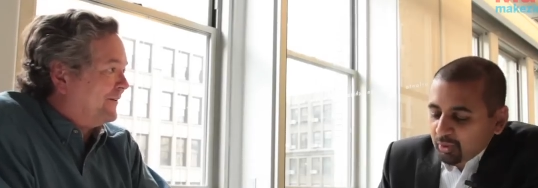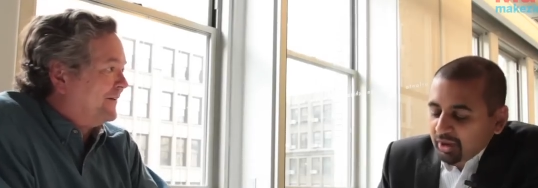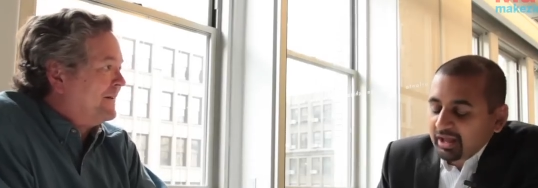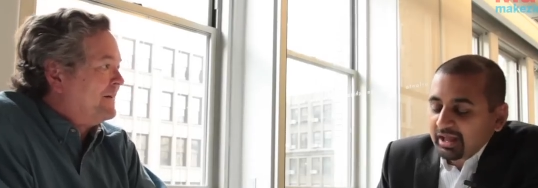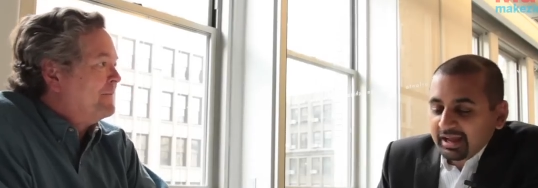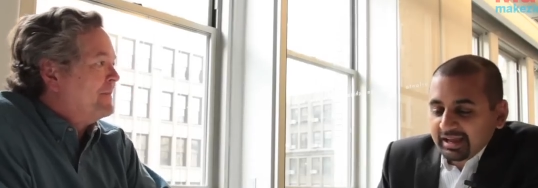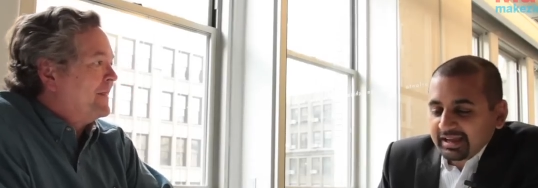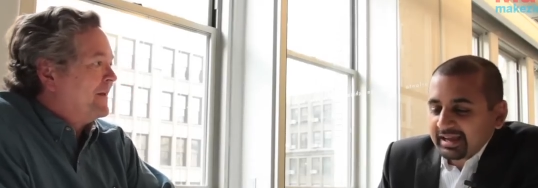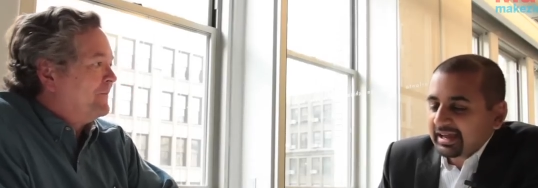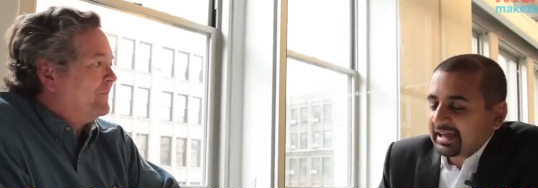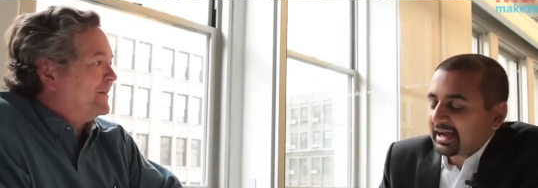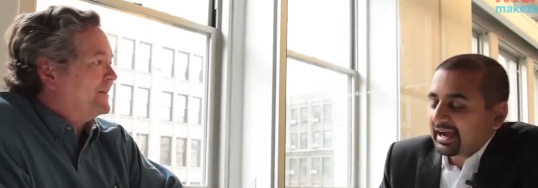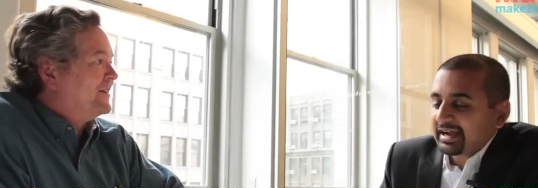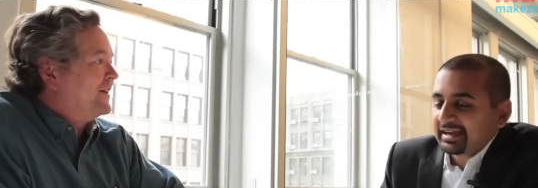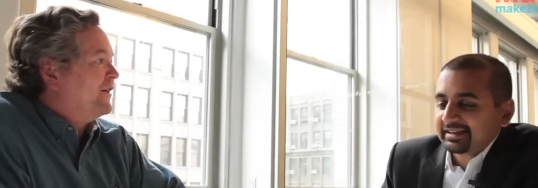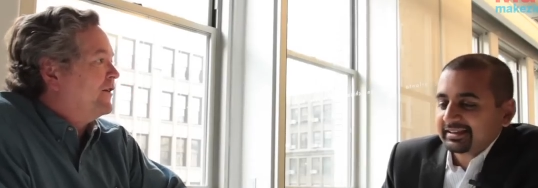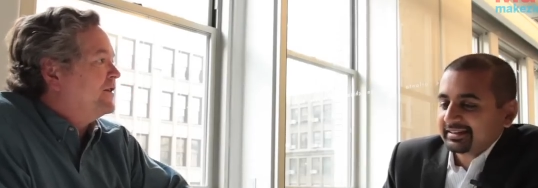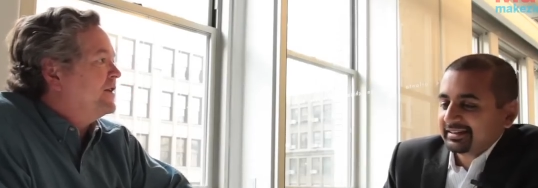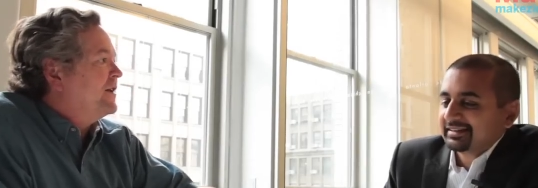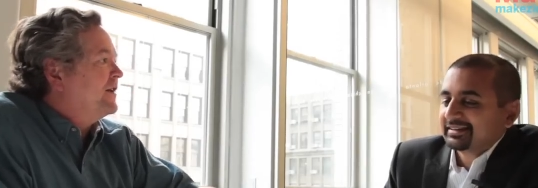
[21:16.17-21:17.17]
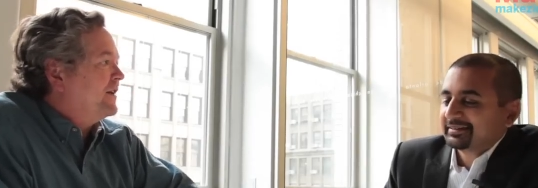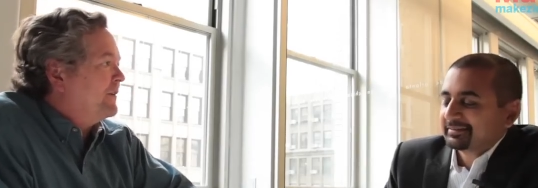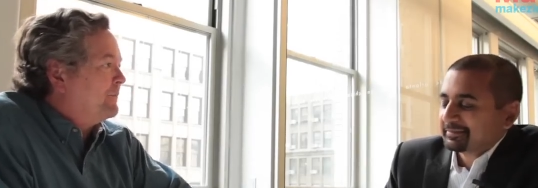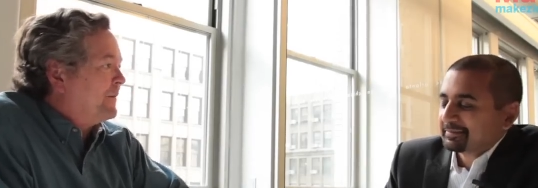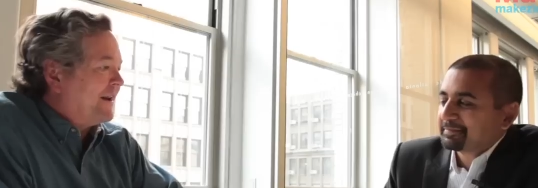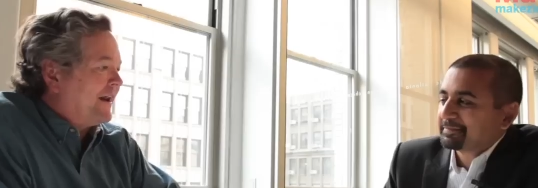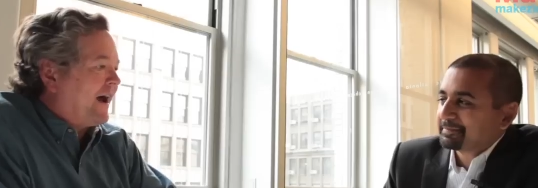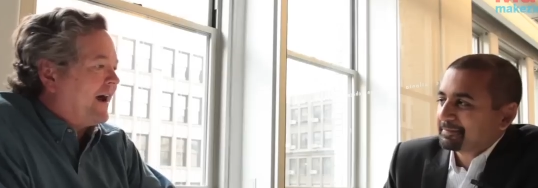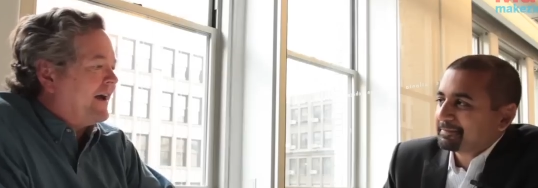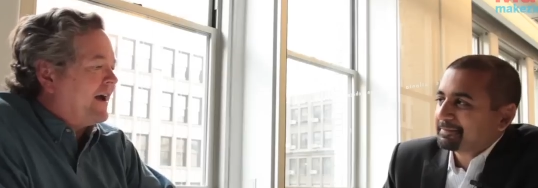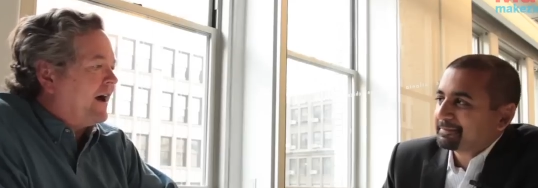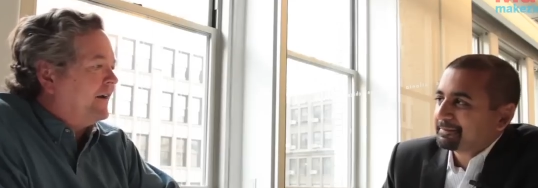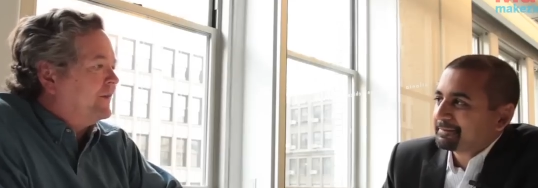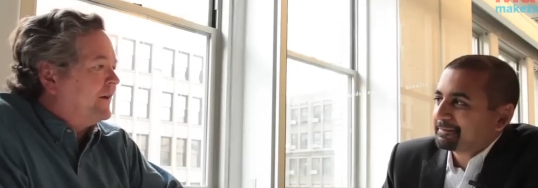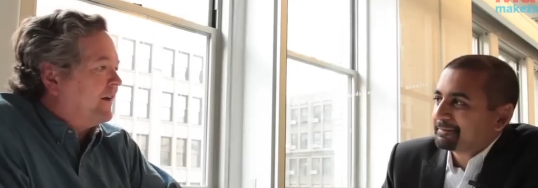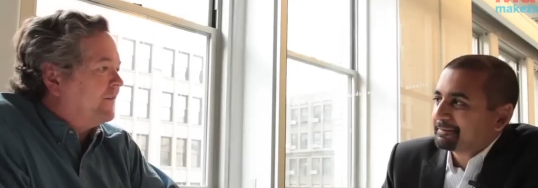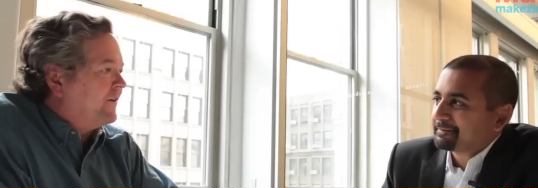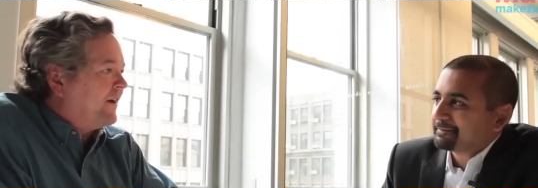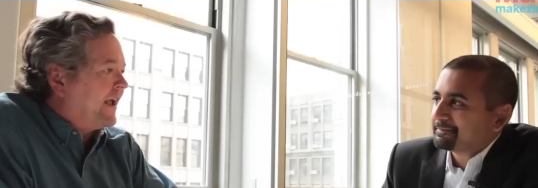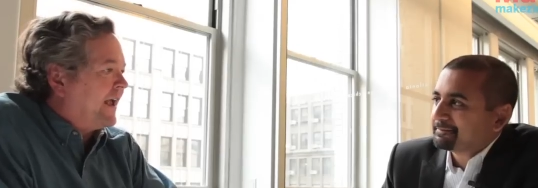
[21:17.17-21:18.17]
Speaker 1: Well, I, I but, you know, it, but I, on
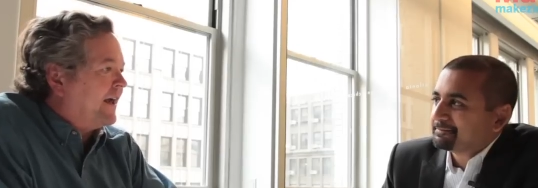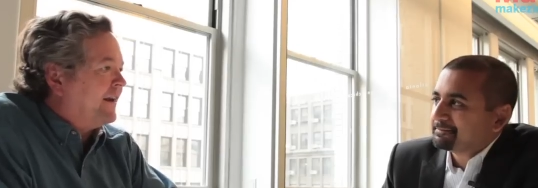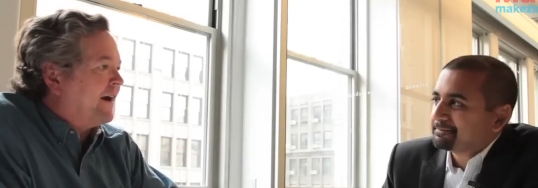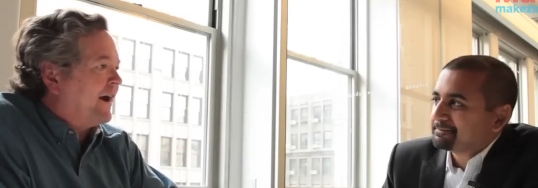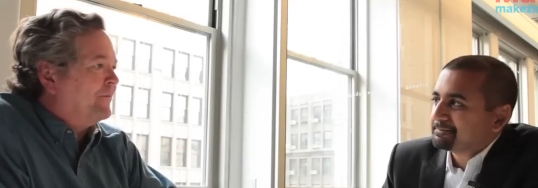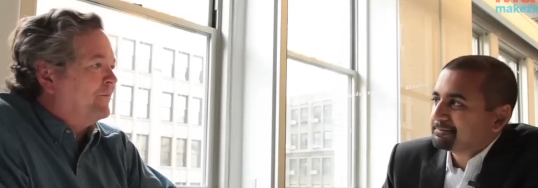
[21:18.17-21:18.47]
the other hand,